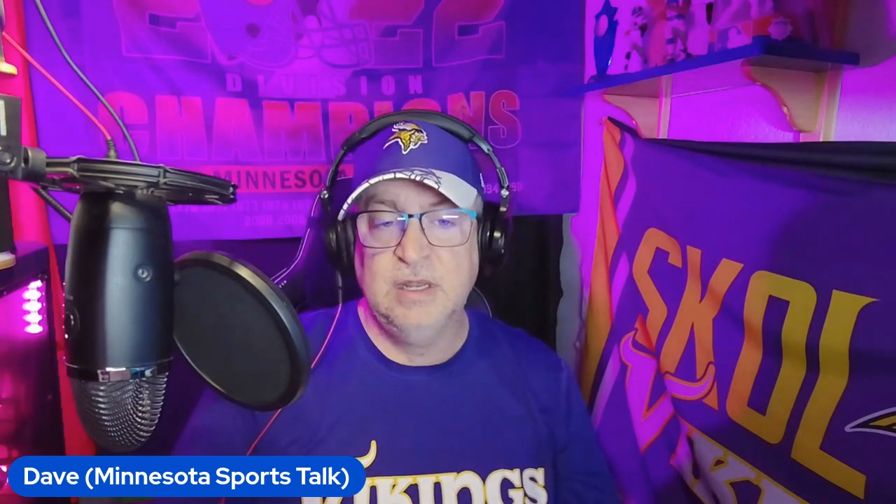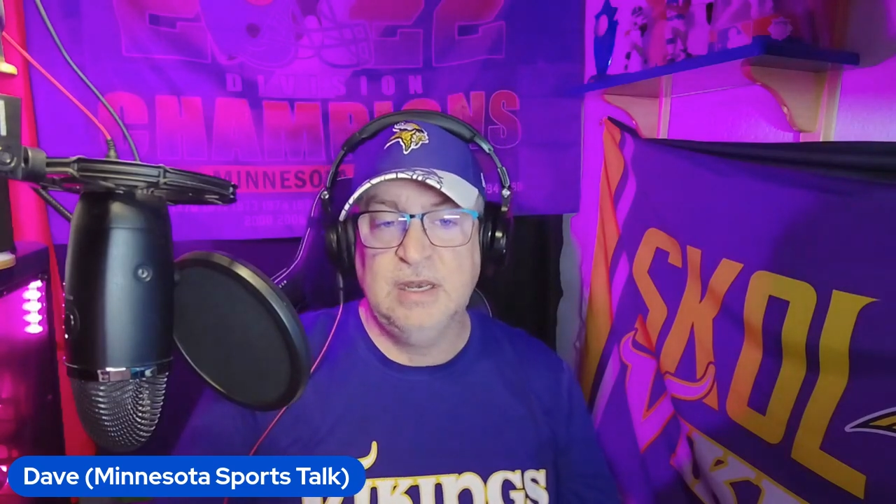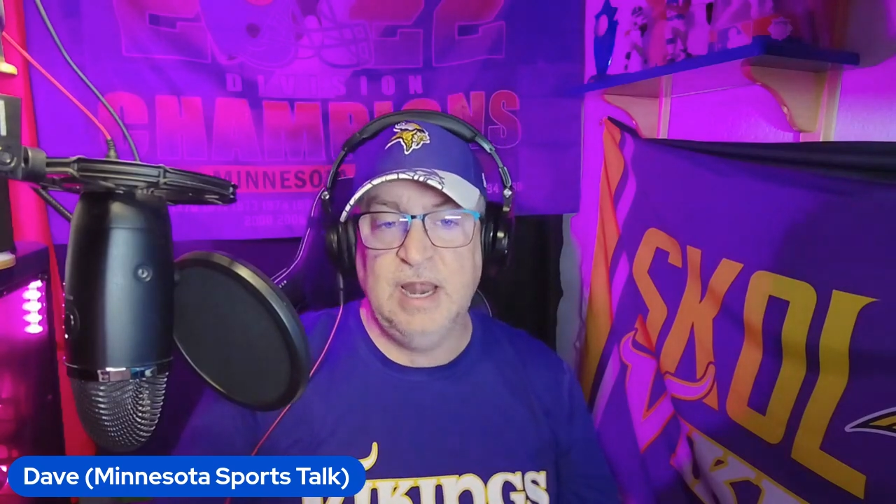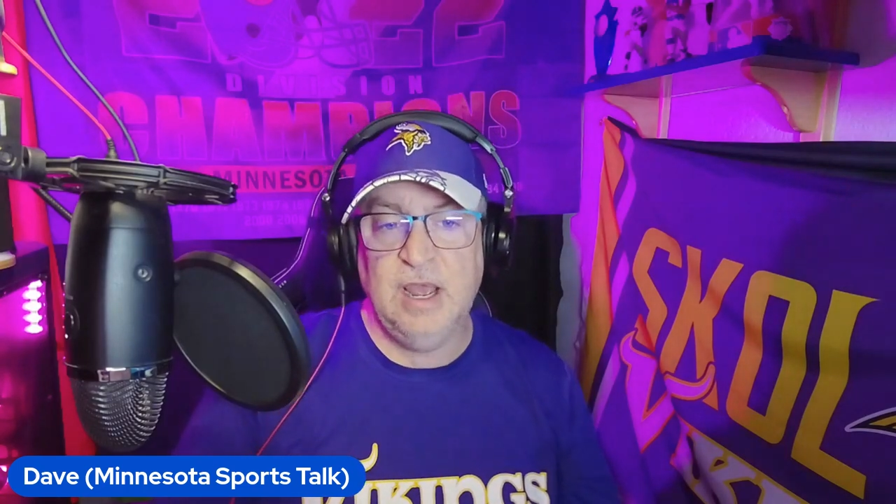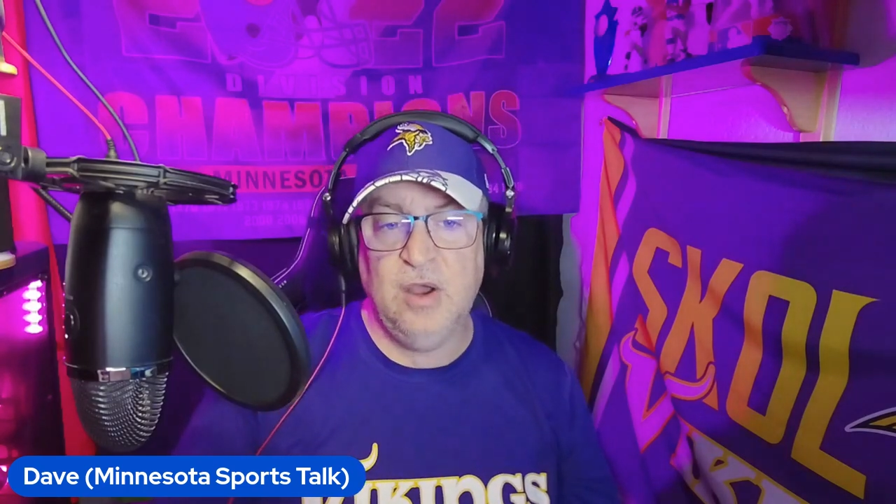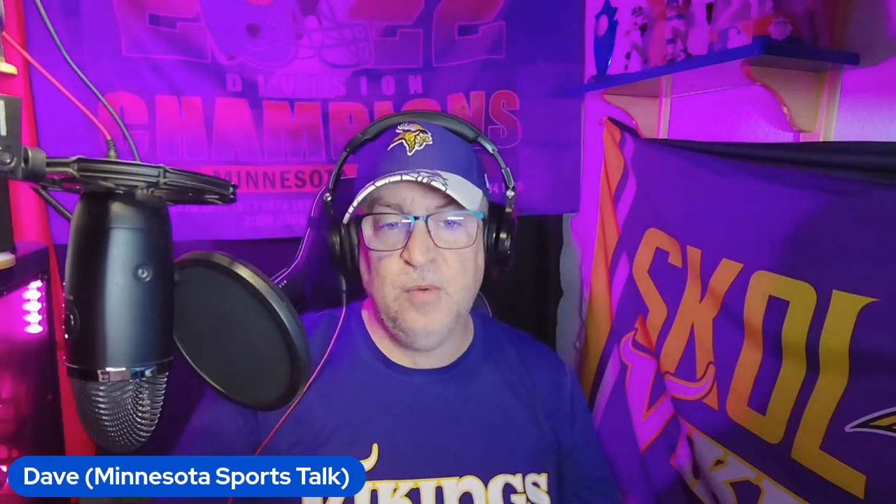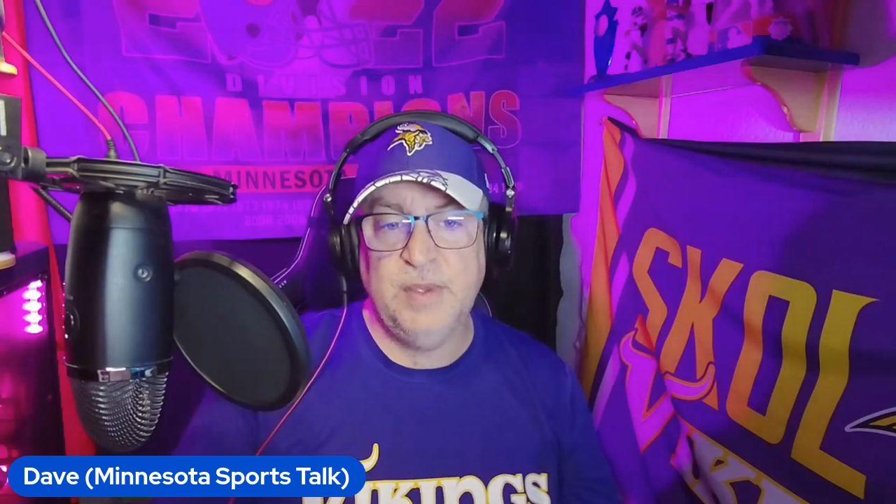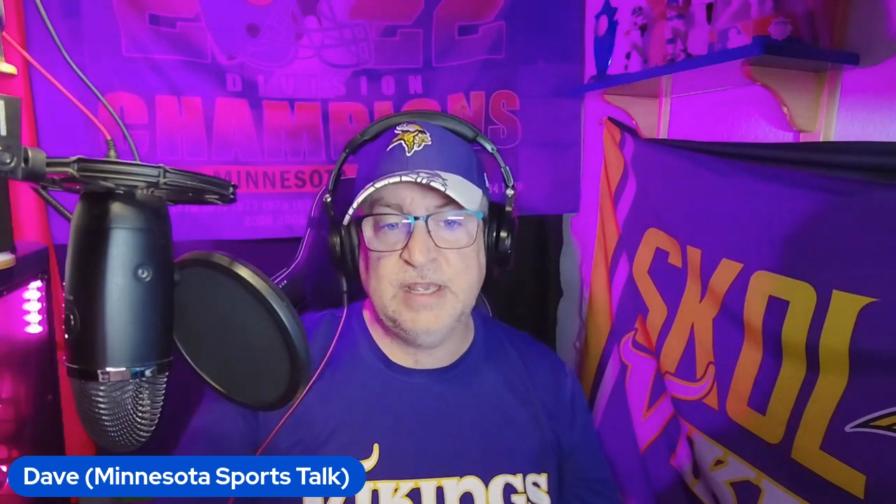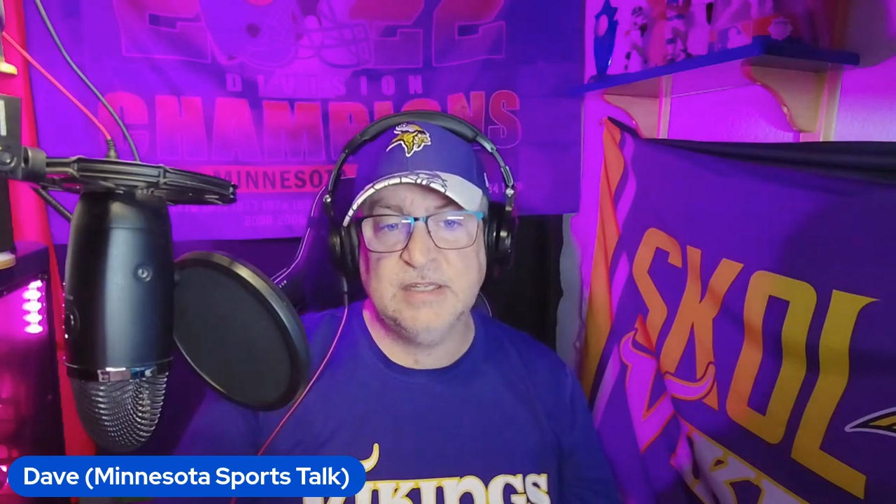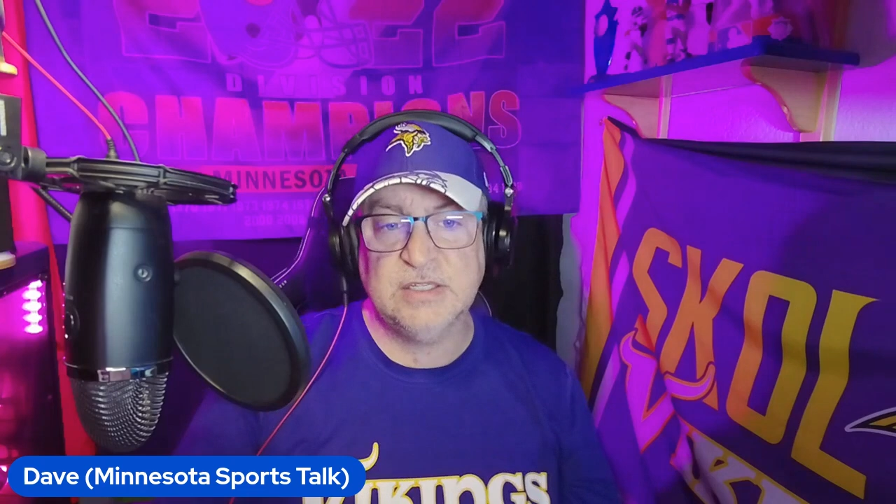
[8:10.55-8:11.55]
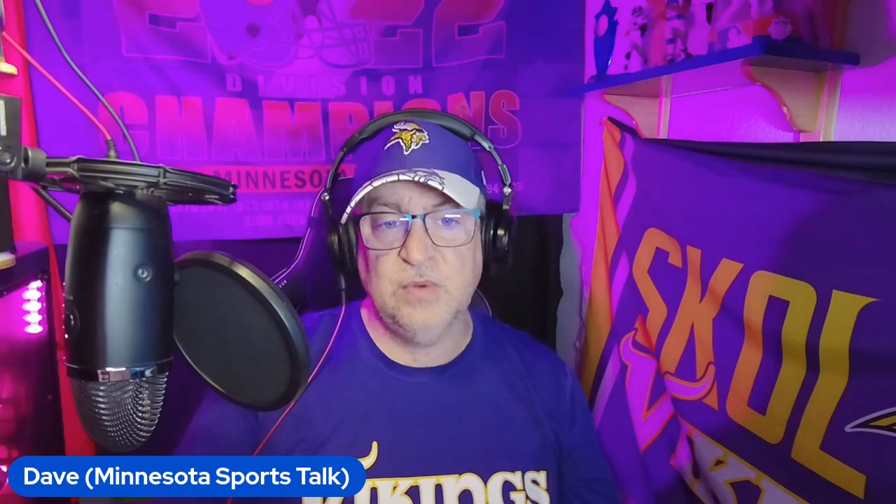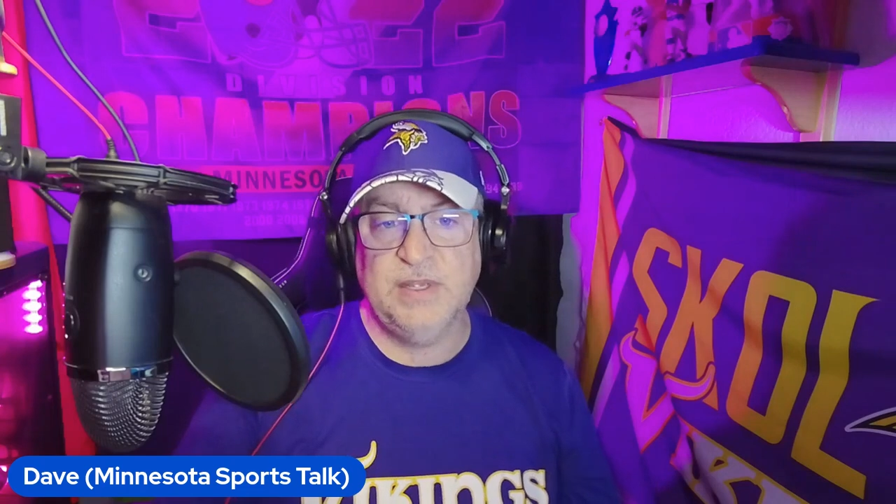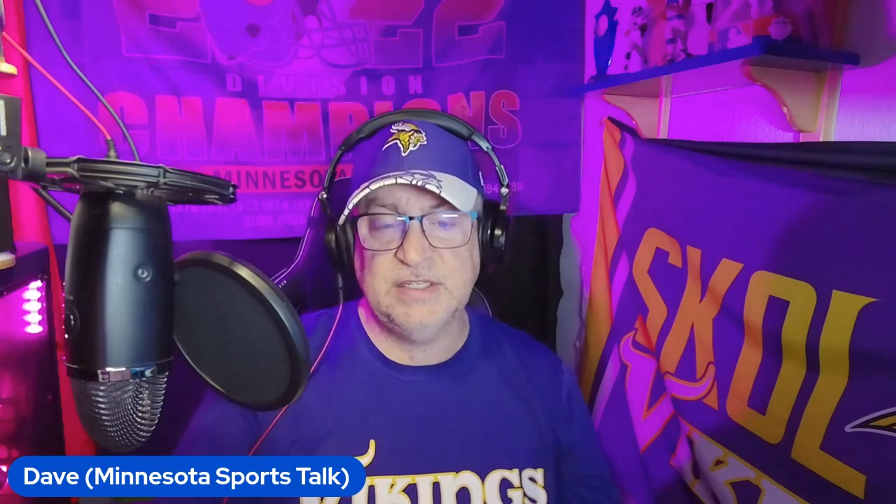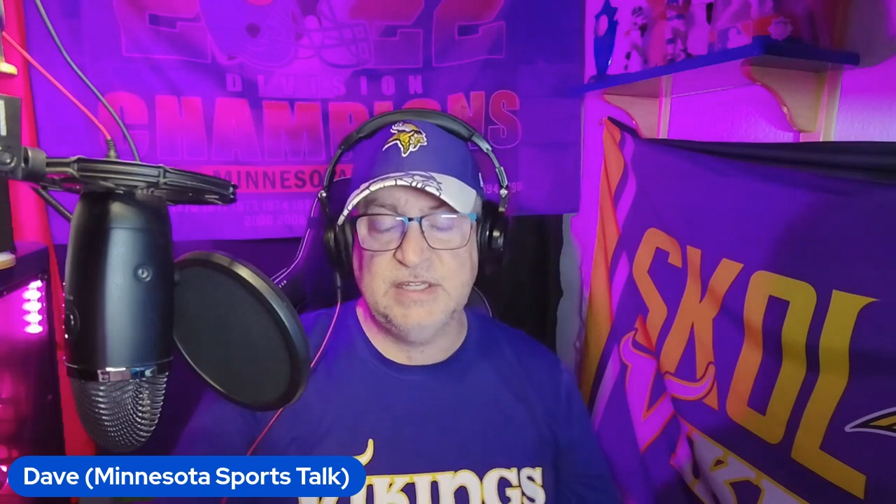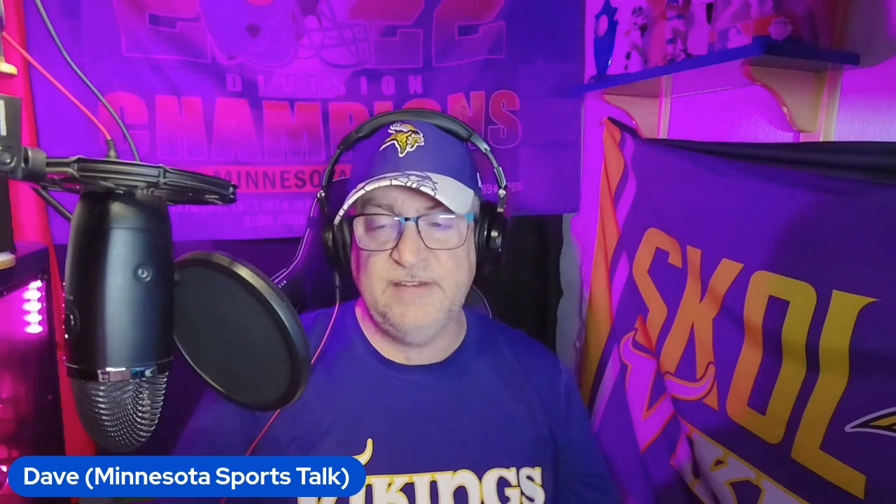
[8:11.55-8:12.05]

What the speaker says: Now, because of the way his